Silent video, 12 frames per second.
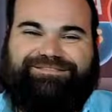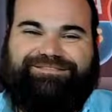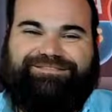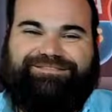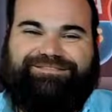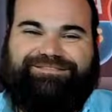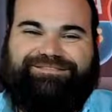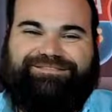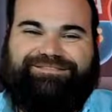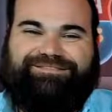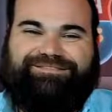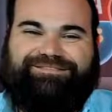
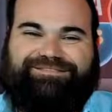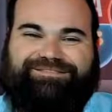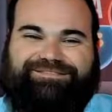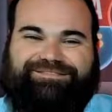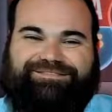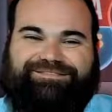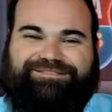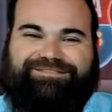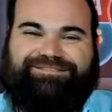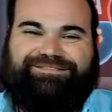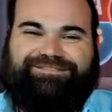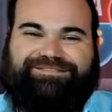
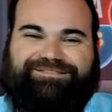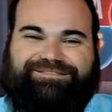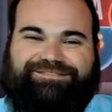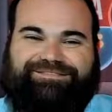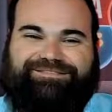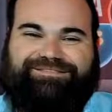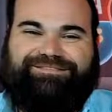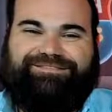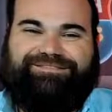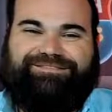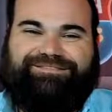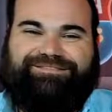
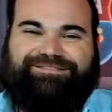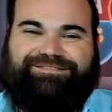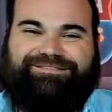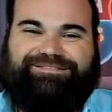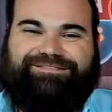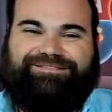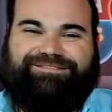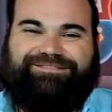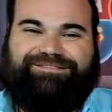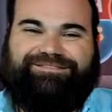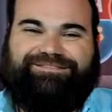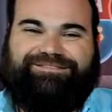
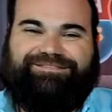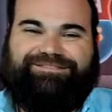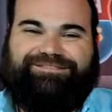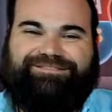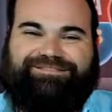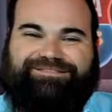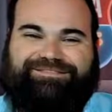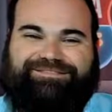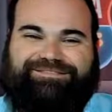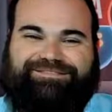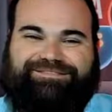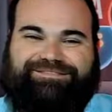
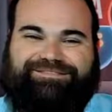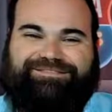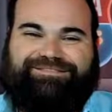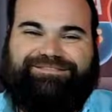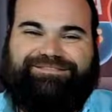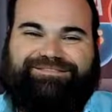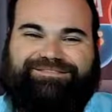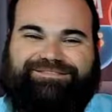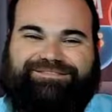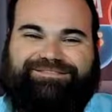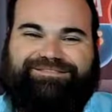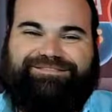
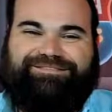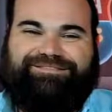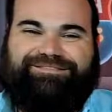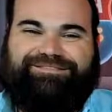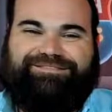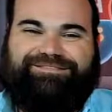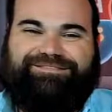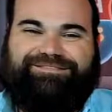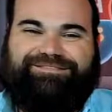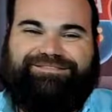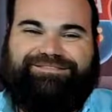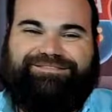
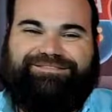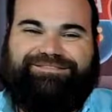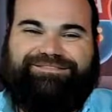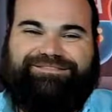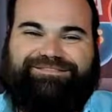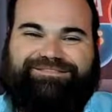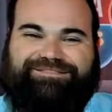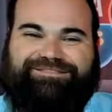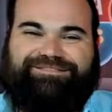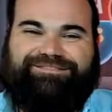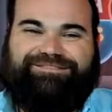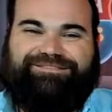(not speaking)